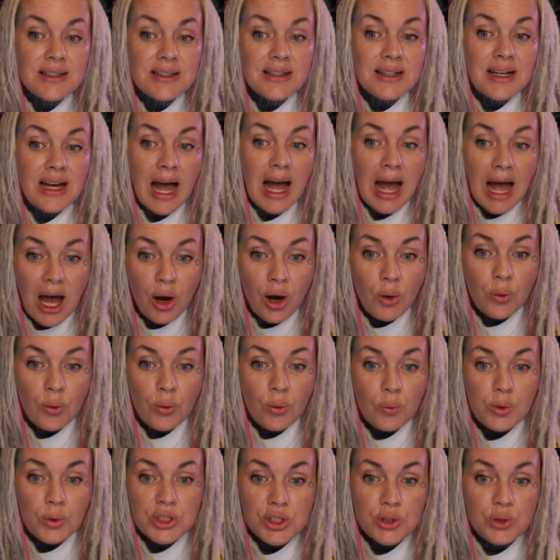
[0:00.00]
How
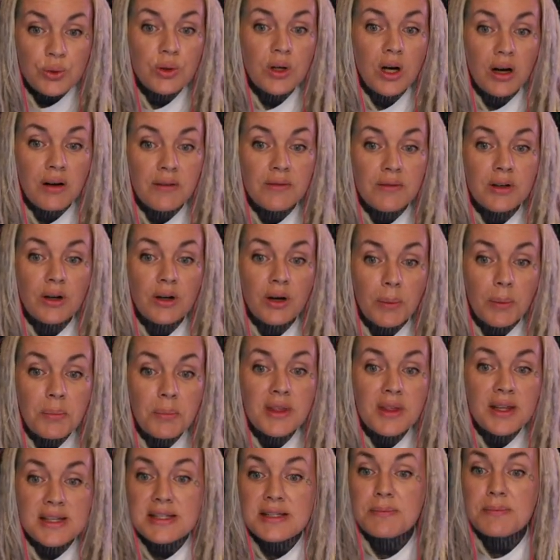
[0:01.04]
would you cover up
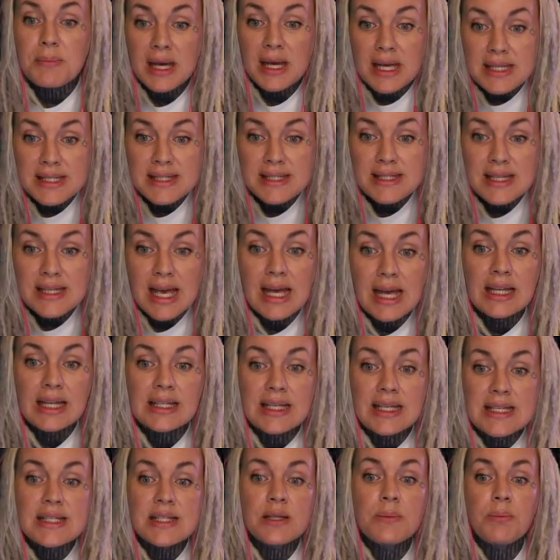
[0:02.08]
this mess? And
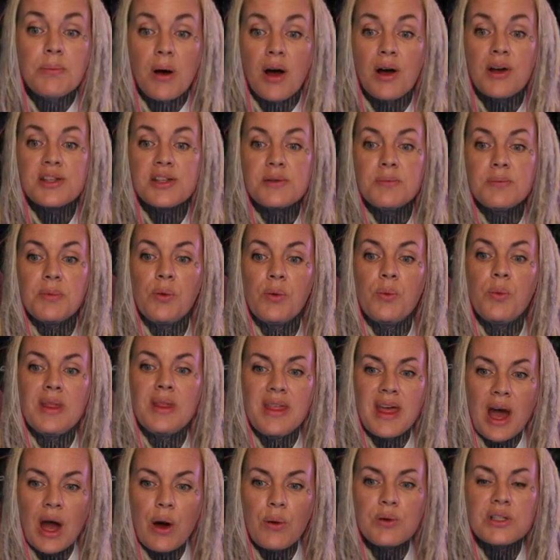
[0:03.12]
is it possible
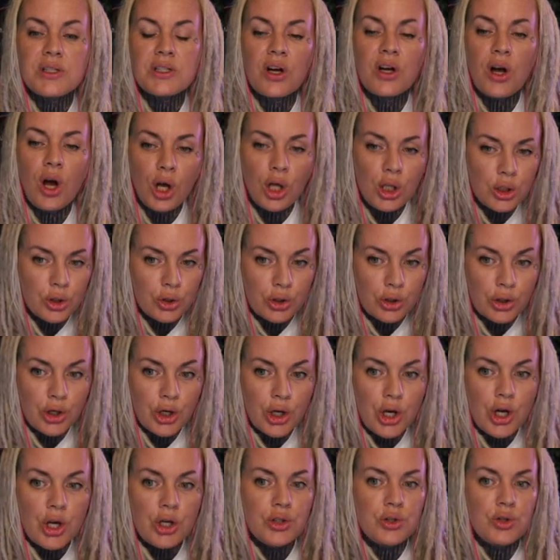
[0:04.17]
without color
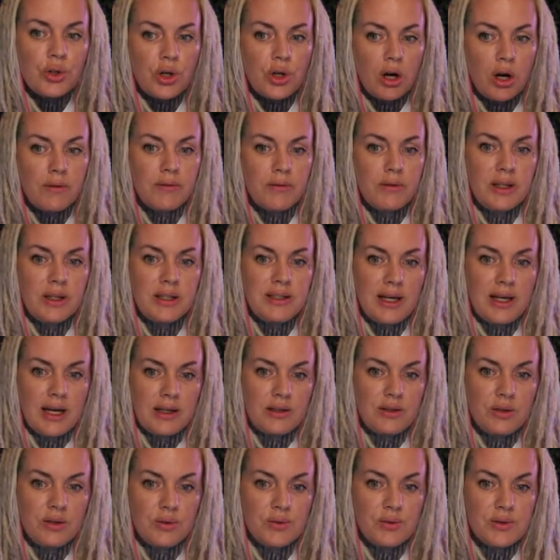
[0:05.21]
to cover the
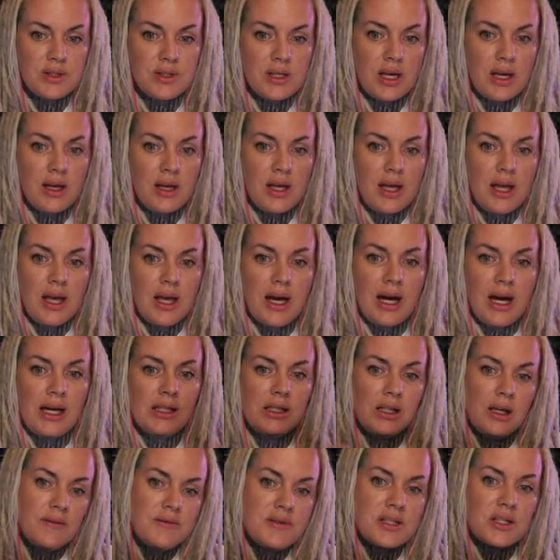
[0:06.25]
tattoos? I
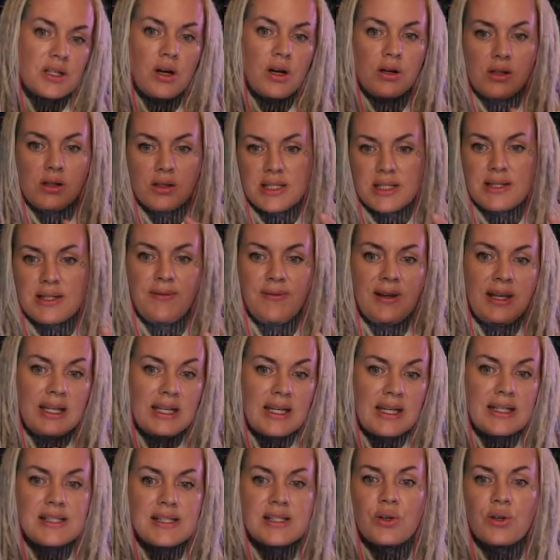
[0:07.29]
love skulls,
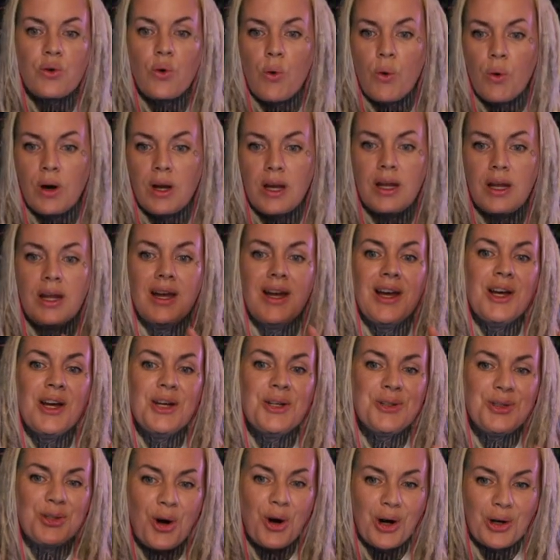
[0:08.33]
phoenix, koi,
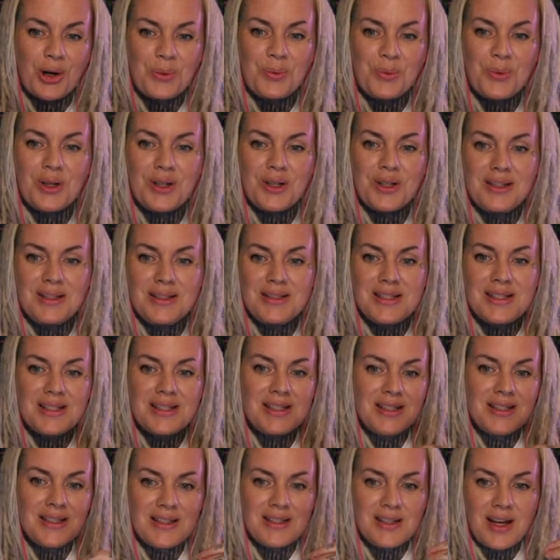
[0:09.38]
dark
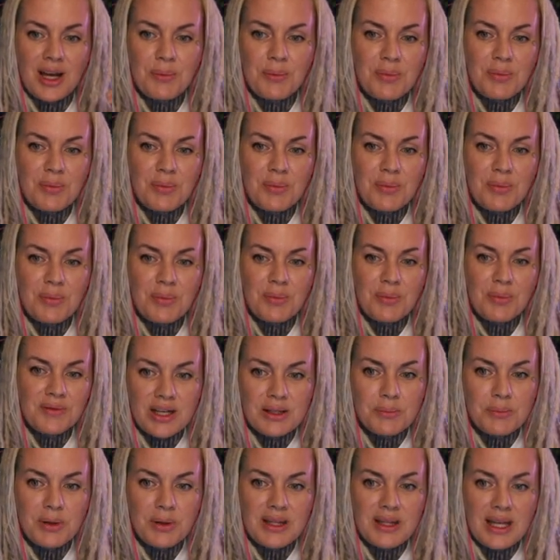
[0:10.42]
woods type of design,
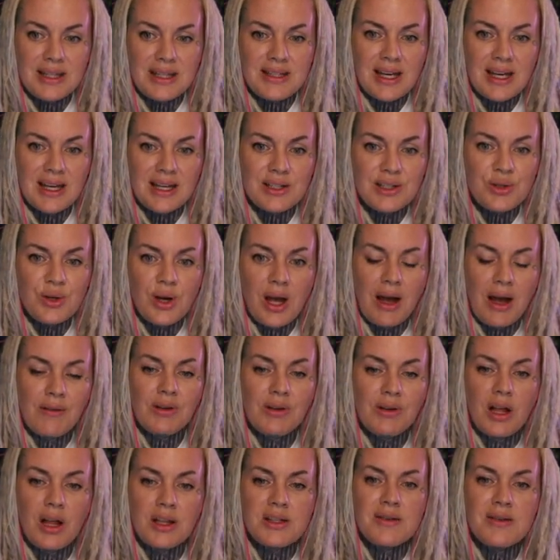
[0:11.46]
but they tend to have
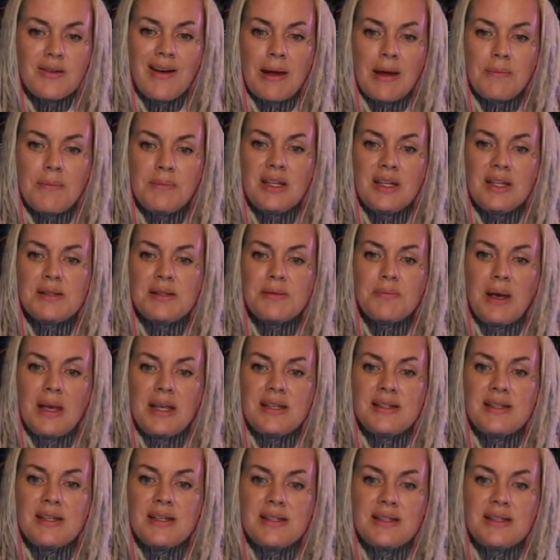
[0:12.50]
lots of empty
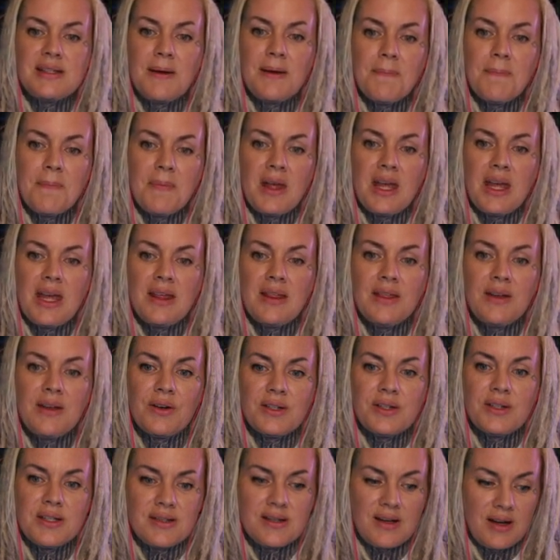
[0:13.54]
spaces in their
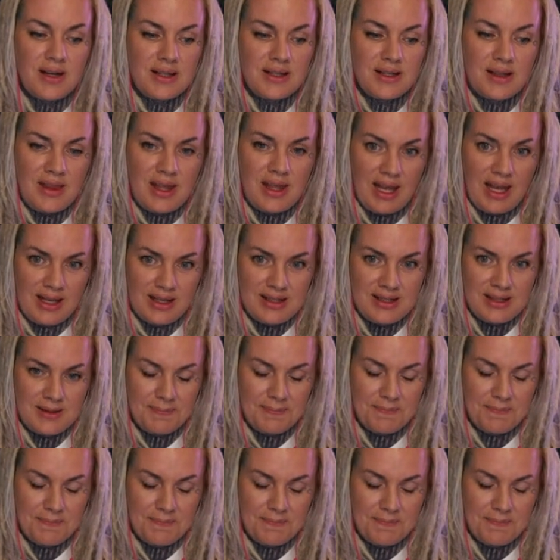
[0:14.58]
design. Thanks.